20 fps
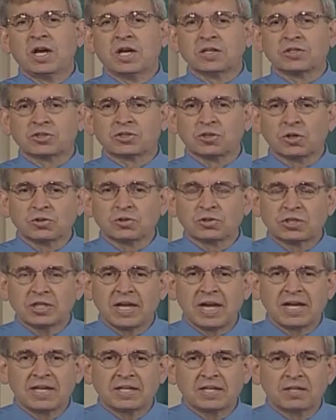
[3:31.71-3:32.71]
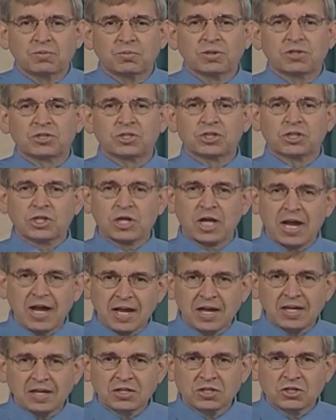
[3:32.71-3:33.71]
associated with
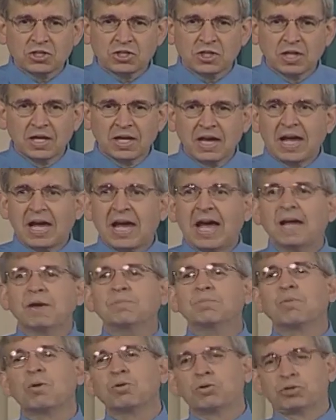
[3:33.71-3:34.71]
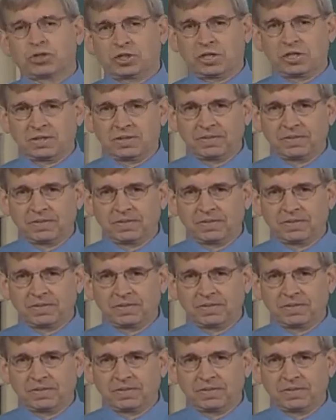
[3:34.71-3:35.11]
change and motion.